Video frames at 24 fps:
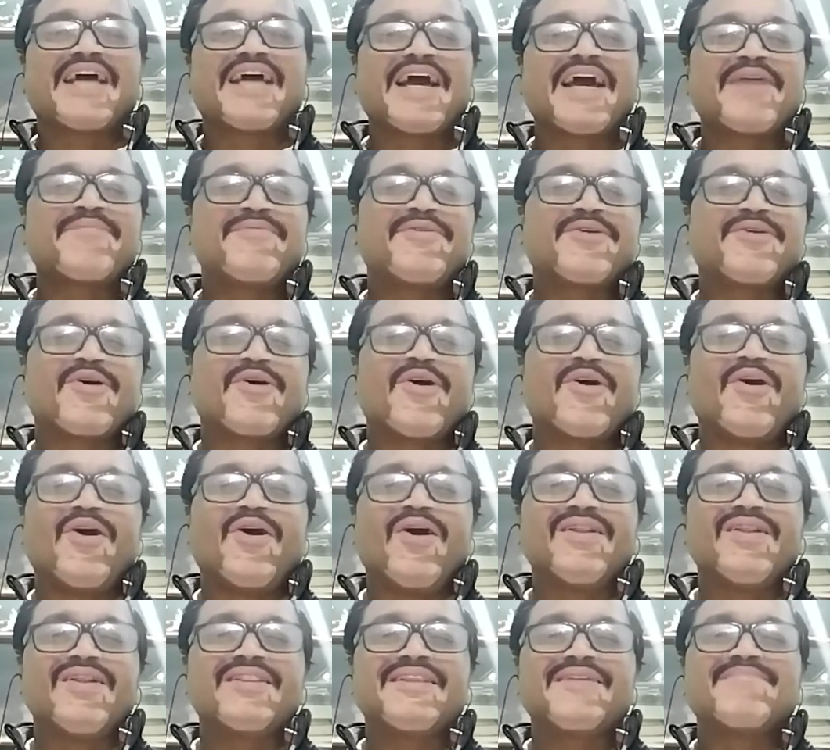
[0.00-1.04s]
therefore,
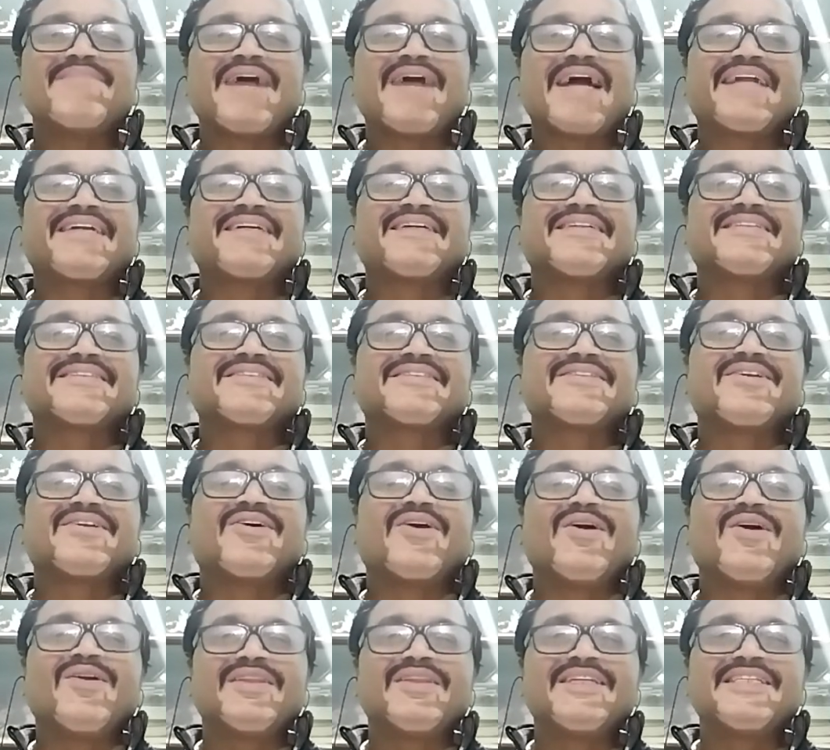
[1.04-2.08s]
all the matters,
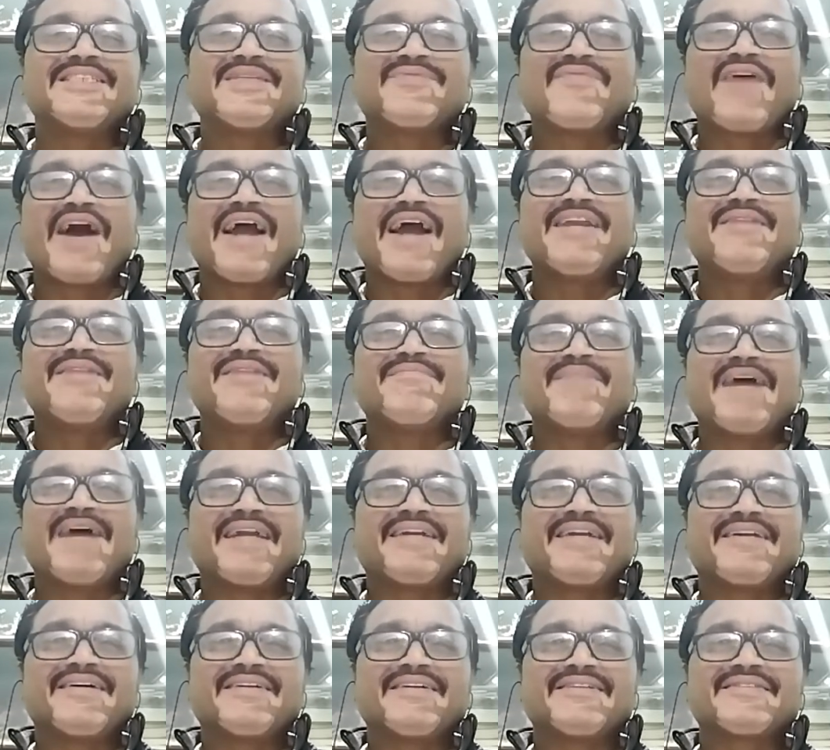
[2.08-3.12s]
all these fine
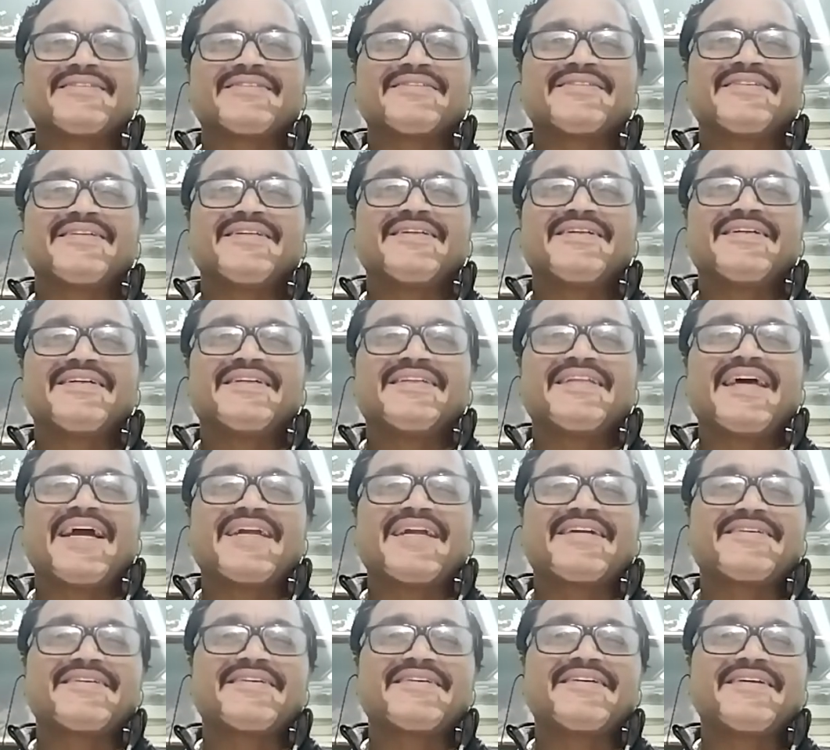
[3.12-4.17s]
matters
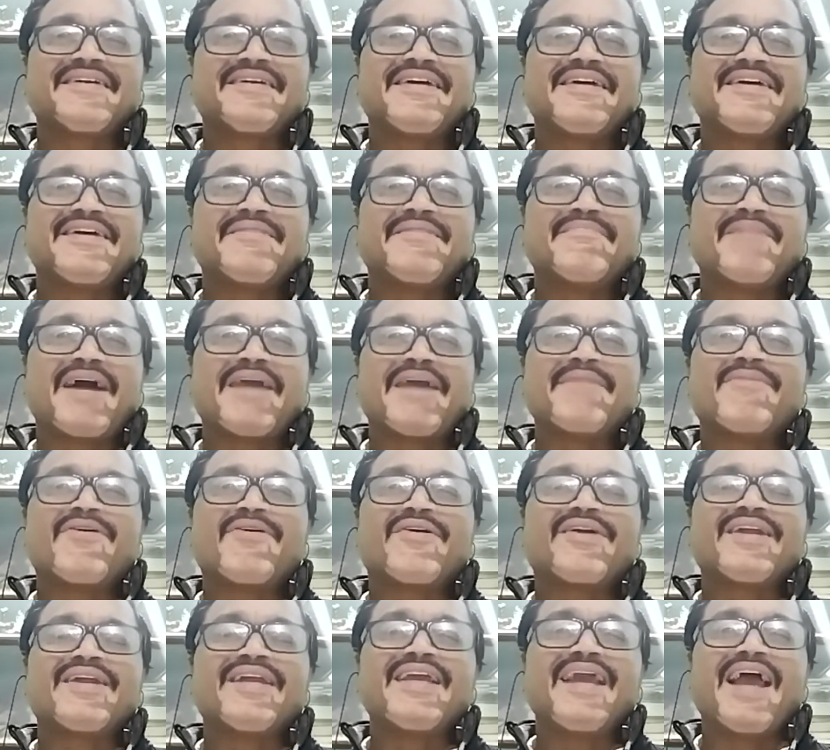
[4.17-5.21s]
that my
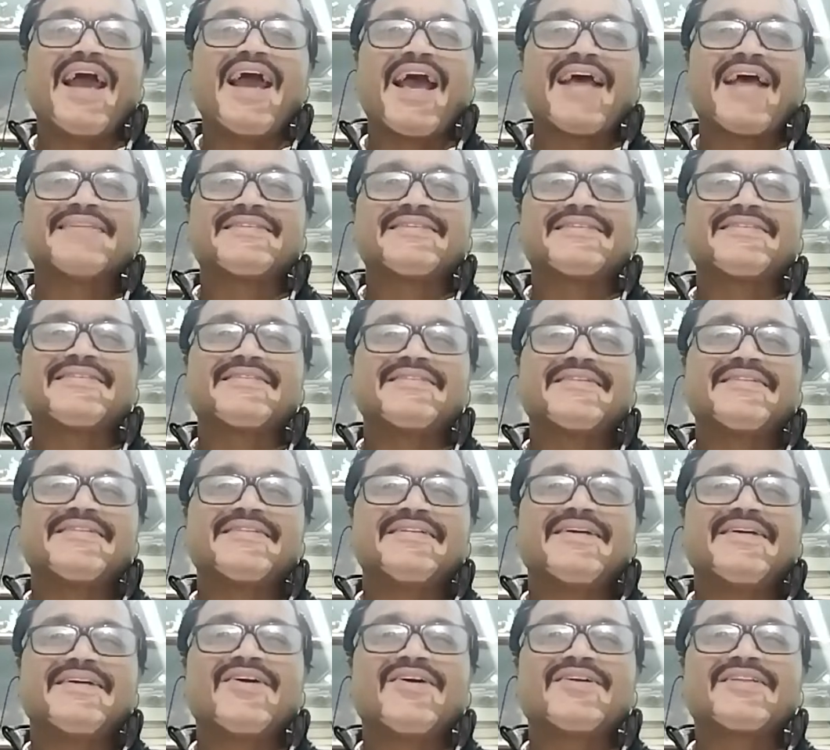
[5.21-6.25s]
body has
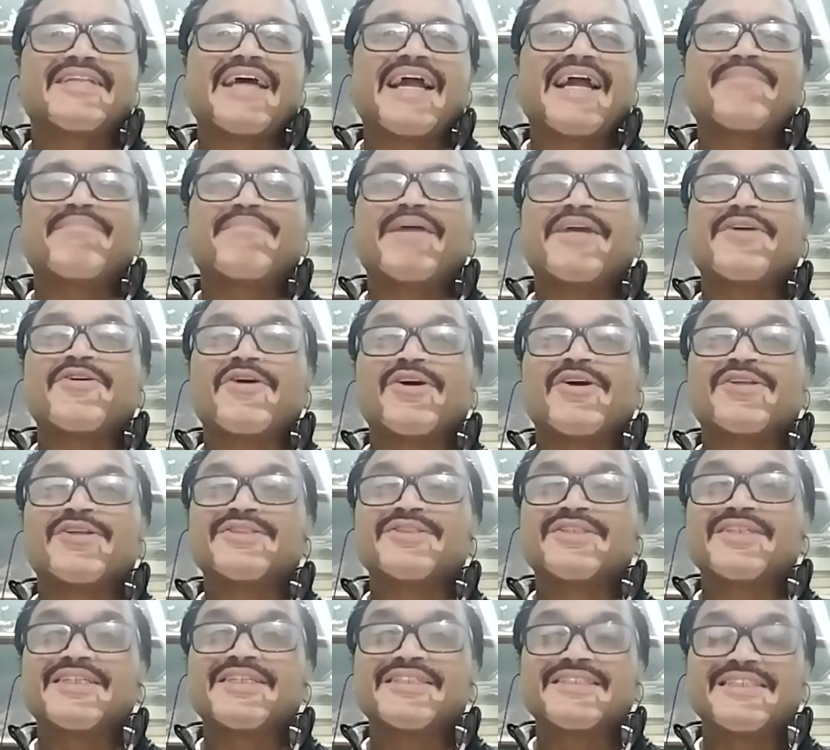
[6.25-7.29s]
or that my
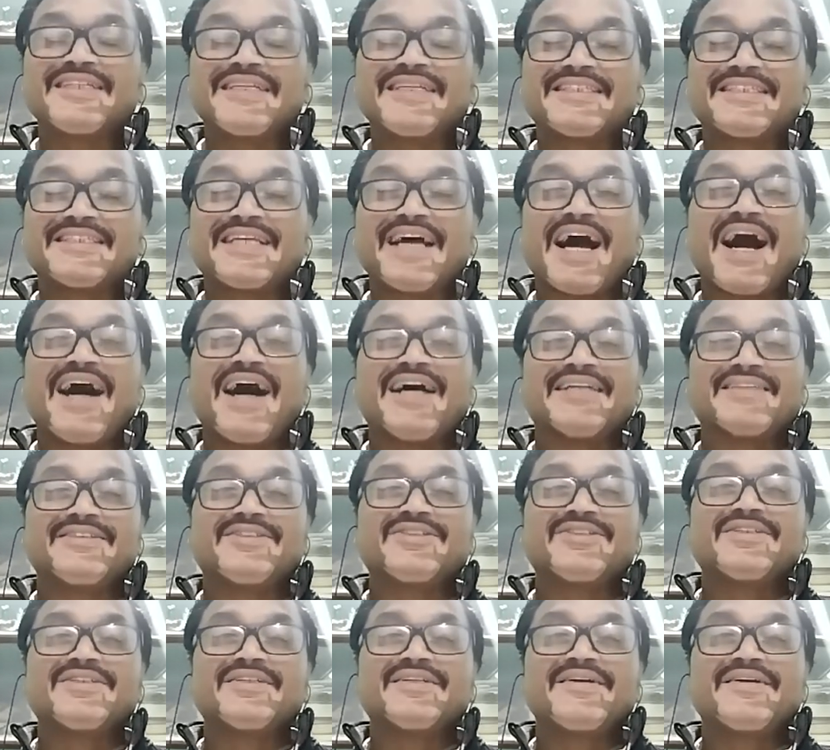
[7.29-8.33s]
consciousness has,
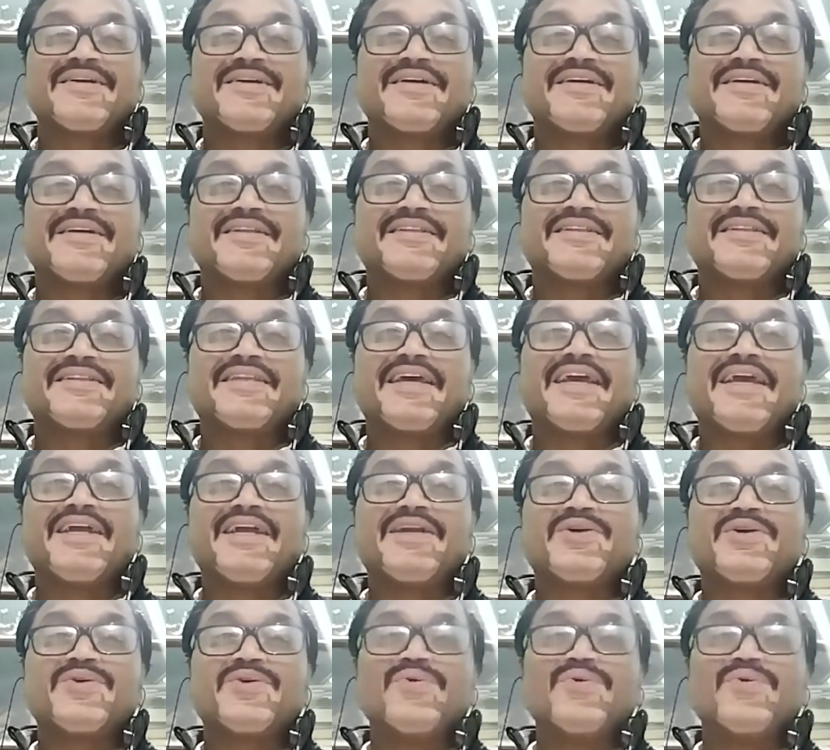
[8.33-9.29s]
they